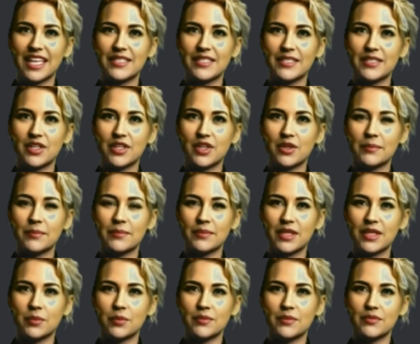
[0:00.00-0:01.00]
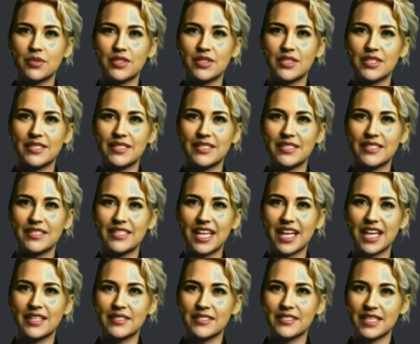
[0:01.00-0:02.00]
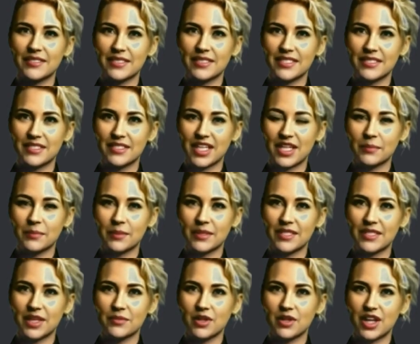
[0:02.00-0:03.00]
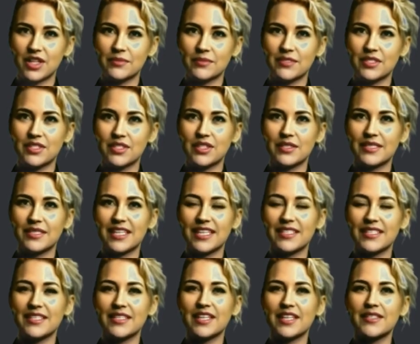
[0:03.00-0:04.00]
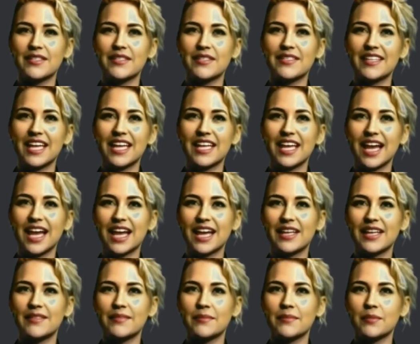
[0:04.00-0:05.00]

is a term that refers to the stage in the development of artificial intelligence, AI,